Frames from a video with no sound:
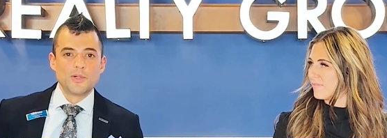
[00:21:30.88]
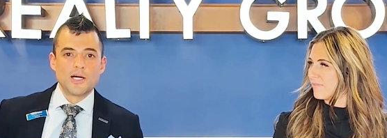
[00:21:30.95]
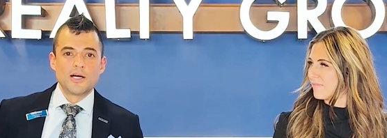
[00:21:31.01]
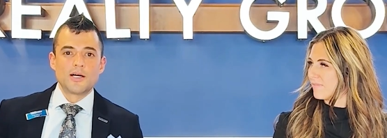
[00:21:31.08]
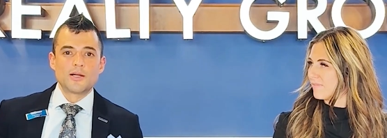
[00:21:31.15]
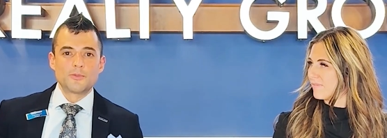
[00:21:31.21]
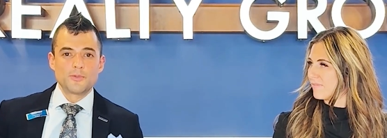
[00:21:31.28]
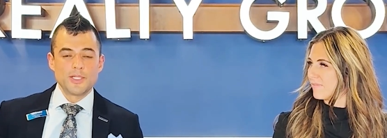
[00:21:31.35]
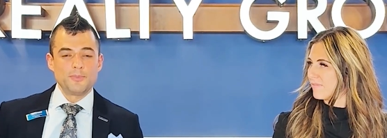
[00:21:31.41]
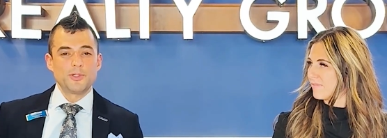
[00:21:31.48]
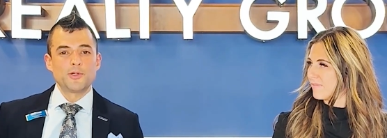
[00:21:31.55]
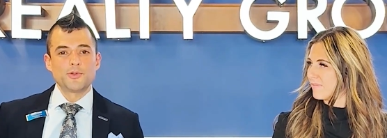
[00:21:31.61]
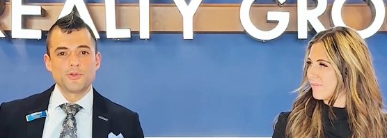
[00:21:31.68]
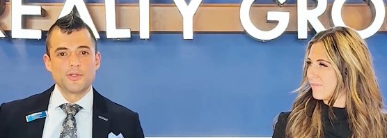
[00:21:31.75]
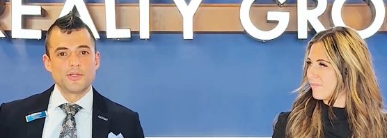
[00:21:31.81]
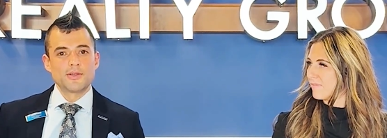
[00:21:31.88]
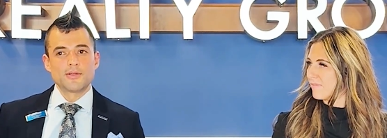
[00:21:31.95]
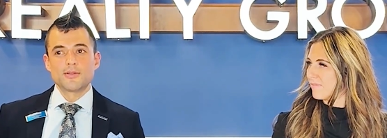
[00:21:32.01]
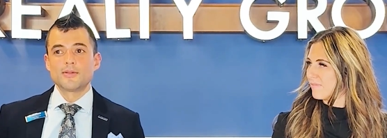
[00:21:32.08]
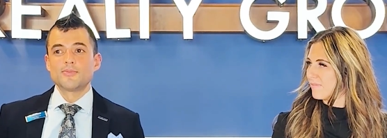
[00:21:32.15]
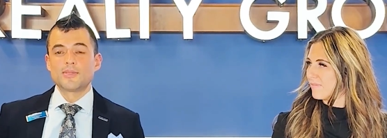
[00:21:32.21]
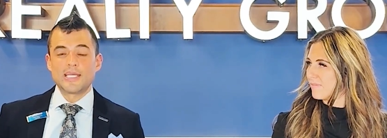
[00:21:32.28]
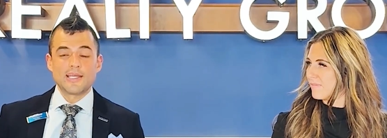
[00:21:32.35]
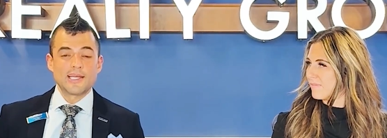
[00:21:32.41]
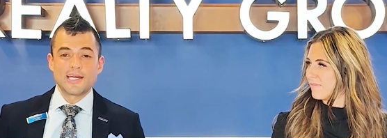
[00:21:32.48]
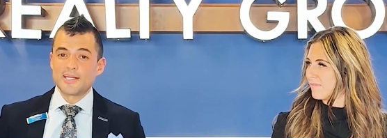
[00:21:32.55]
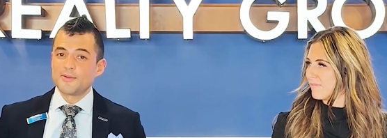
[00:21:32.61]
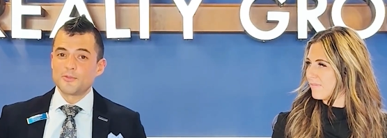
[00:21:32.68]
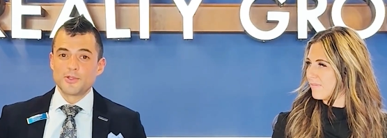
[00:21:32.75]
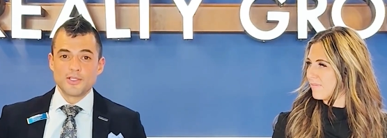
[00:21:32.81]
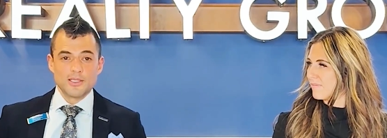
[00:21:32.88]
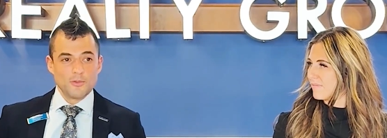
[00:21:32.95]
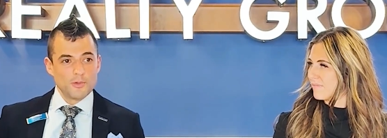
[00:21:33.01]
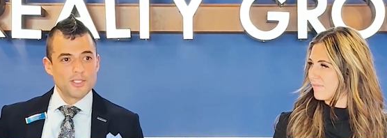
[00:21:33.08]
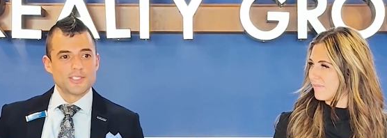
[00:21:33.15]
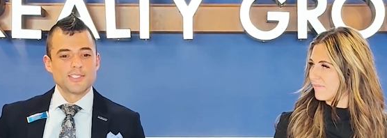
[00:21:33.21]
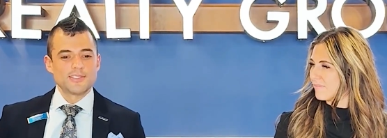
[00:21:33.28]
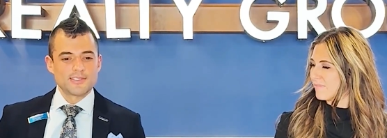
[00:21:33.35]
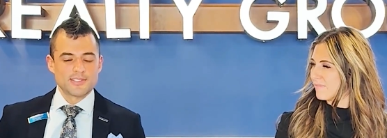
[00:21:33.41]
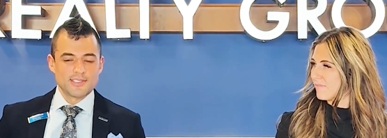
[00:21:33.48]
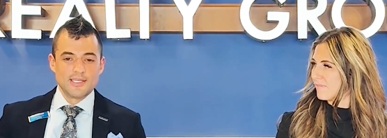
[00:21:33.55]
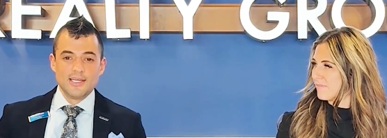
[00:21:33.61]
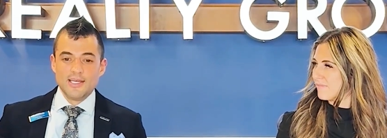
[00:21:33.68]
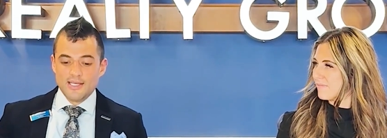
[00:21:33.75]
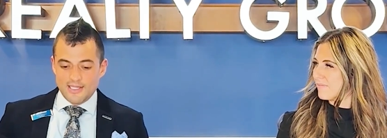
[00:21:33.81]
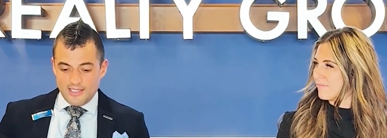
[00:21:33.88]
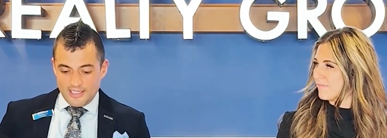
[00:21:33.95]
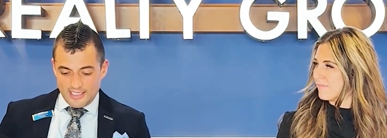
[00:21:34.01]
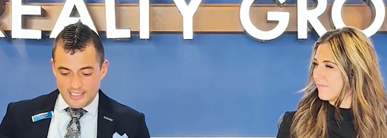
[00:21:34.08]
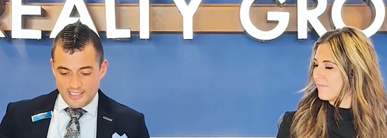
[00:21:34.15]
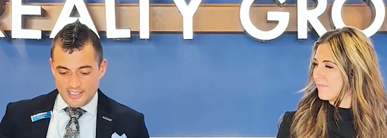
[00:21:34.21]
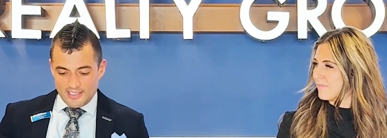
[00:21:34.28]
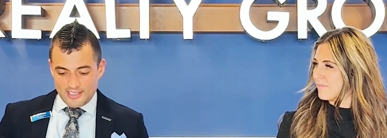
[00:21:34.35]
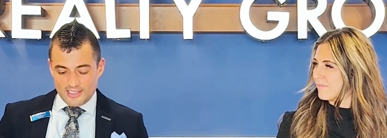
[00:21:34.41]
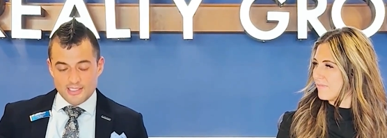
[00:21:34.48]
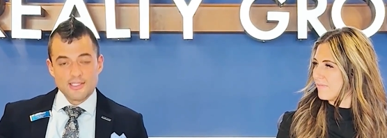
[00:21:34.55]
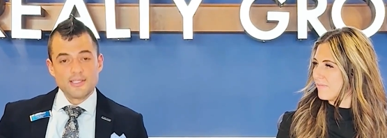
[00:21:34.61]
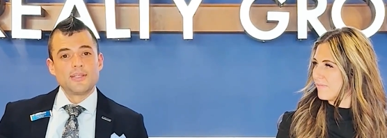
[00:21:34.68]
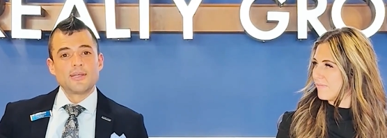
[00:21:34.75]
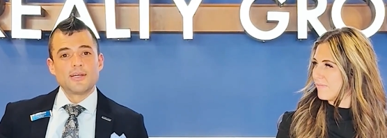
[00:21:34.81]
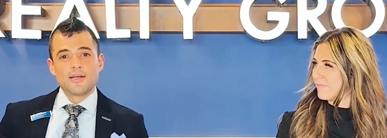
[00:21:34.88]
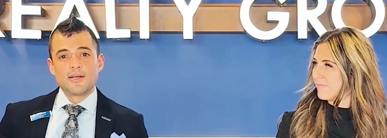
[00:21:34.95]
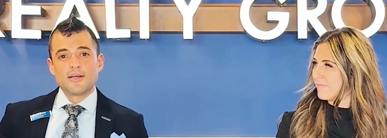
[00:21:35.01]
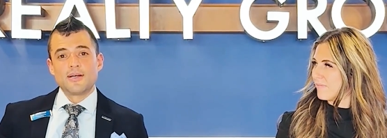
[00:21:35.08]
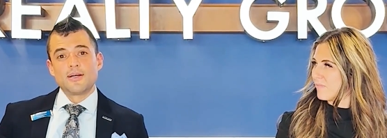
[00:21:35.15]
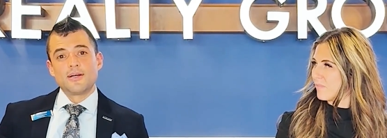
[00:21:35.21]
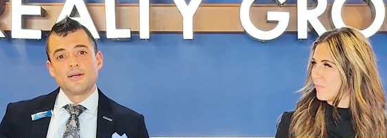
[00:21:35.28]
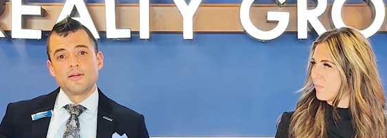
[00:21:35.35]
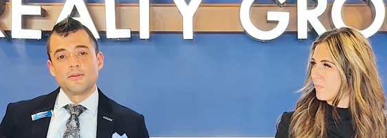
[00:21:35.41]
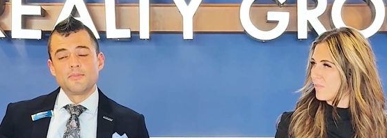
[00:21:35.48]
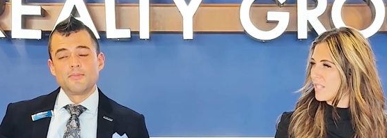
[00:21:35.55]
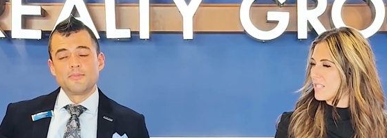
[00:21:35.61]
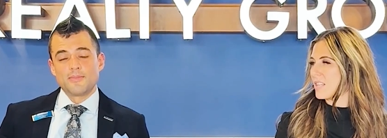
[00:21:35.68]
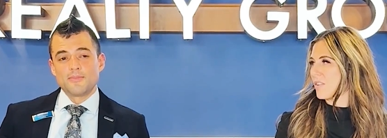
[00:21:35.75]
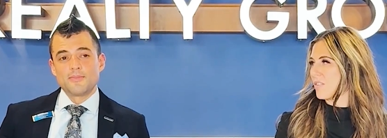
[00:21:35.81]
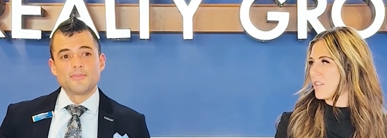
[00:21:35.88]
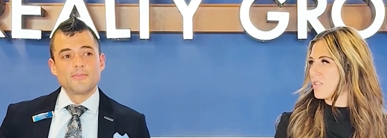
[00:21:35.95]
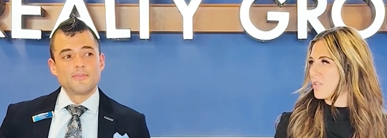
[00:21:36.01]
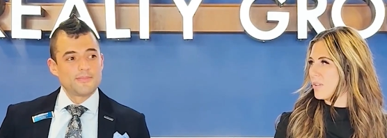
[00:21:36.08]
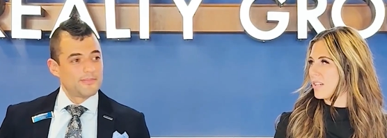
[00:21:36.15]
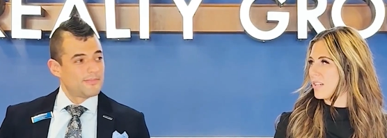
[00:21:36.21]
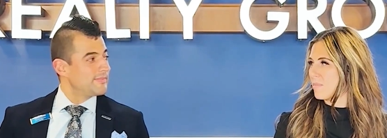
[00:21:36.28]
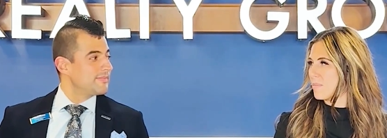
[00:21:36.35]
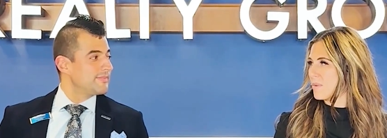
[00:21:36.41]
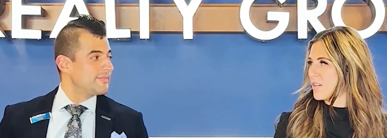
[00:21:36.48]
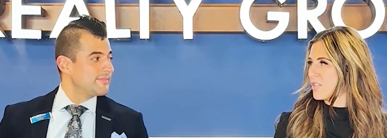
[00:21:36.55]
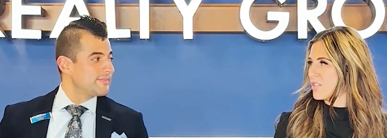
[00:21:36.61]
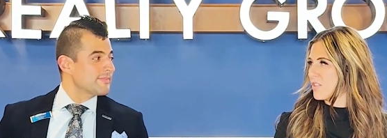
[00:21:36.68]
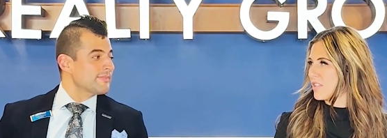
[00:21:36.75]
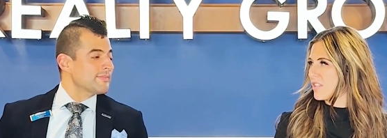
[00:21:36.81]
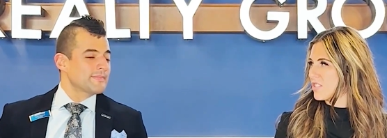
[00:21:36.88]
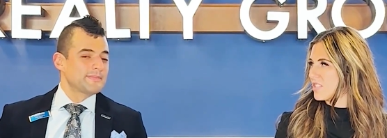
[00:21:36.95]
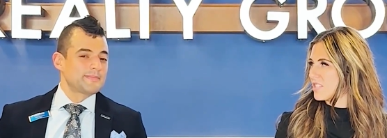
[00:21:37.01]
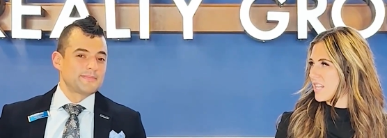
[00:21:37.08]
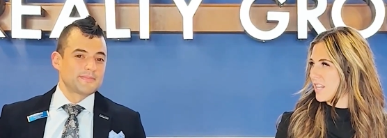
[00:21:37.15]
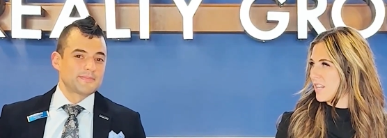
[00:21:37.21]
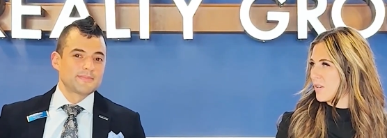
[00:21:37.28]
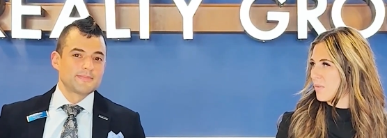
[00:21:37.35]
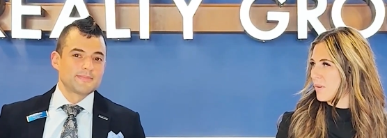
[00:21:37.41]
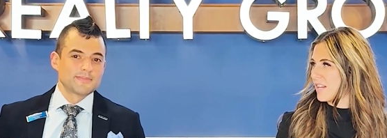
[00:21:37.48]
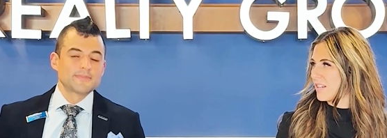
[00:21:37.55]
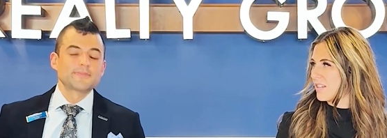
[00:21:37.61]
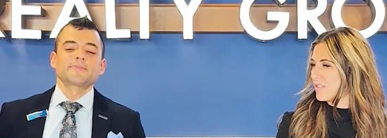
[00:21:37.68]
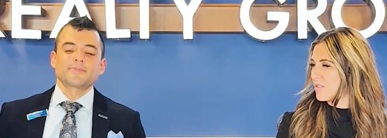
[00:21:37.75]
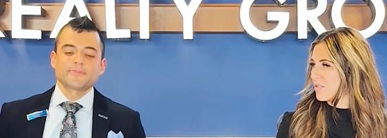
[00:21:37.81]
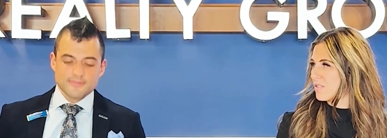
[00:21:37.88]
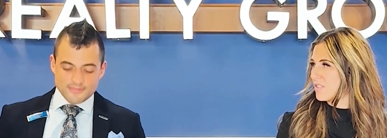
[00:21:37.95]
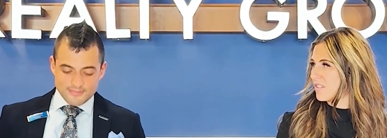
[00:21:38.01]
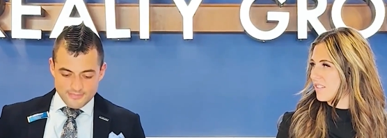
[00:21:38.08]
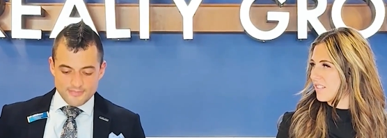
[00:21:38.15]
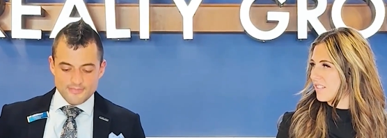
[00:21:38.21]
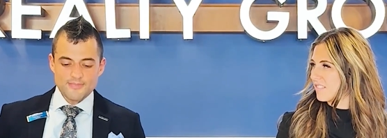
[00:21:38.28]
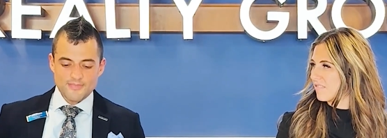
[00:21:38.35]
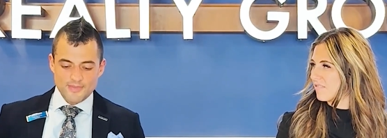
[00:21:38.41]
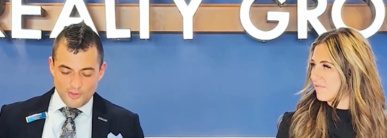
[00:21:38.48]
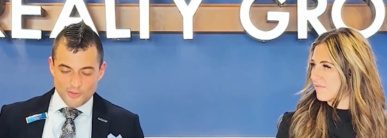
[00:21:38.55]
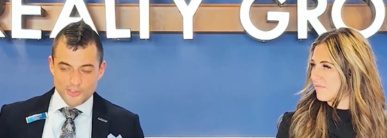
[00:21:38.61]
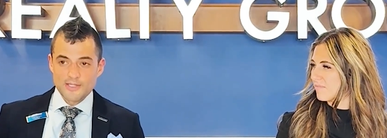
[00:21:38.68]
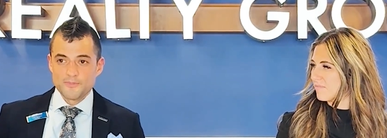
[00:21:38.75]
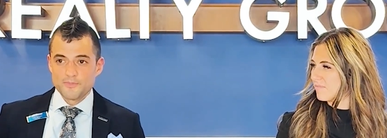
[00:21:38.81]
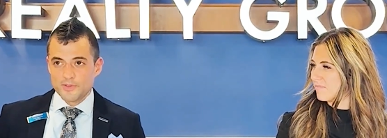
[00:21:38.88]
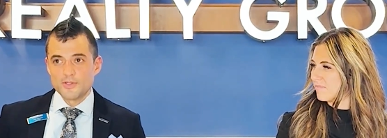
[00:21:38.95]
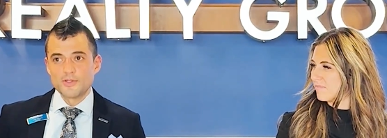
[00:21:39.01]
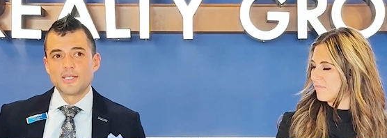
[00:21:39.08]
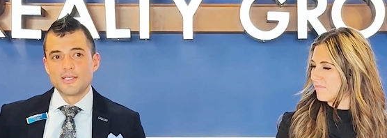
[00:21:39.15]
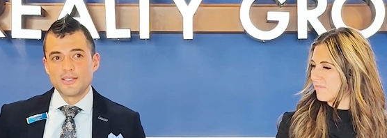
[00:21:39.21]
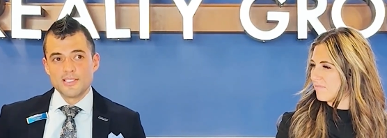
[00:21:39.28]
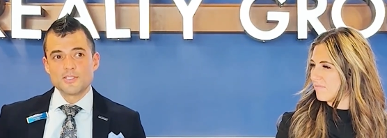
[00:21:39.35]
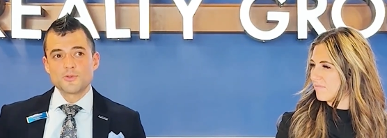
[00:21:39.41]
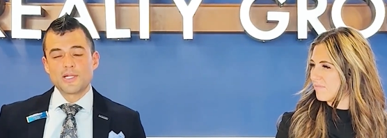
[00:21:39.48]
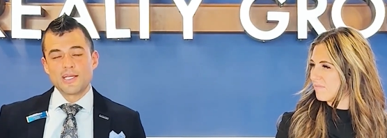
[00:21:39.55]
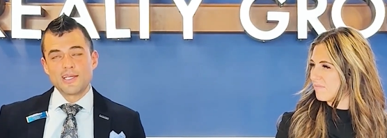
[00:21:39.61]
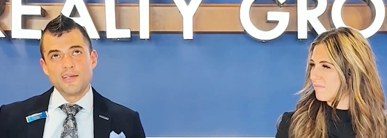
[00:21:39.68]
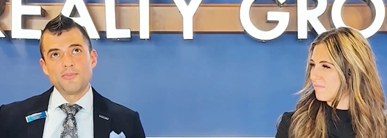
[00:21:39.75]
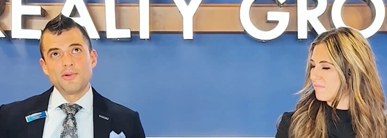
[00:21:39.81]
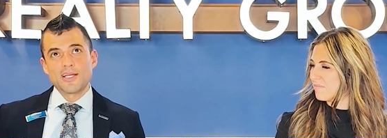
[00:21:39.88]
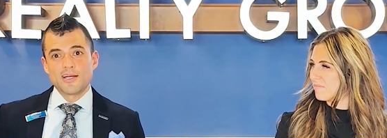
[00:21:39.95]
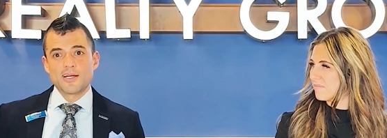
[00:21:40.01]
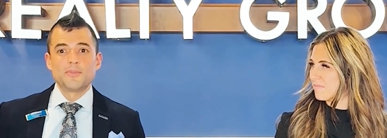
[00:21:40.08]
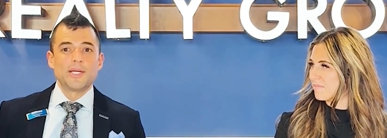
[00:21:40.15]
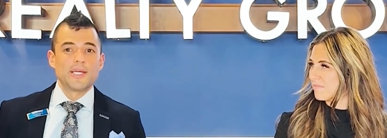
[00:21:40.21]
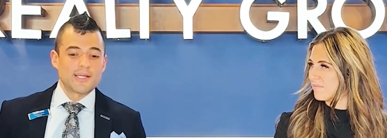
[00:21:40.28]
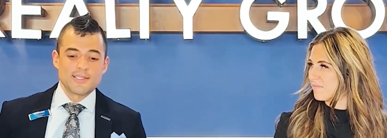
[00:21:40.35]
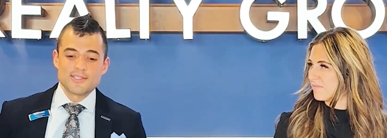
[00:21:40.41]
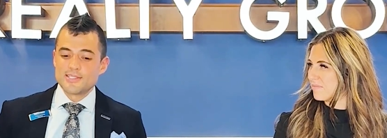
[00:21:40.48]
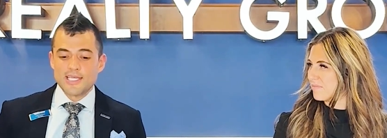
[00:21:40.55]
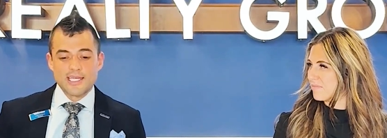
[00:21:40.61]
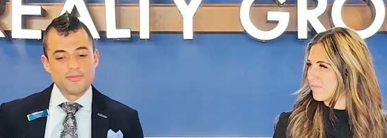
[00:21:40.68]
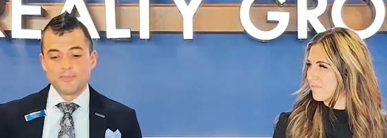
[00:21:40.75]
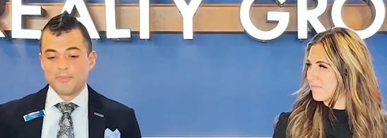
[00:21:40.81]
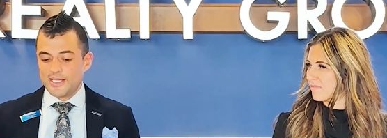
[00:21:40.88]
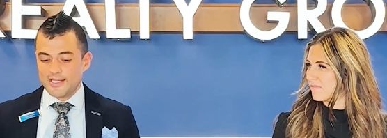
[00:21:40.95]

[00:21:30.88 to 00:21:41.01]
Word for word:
Speaker 1: uh, repoed. Thank God it really wasn't. And
Speaker 2: um, that's how they do it. I'm pretty sure they just take it away in the tow truck.
Speaker 1: Oh yeah, oh yeah. At least when I gave my car back, I just gave it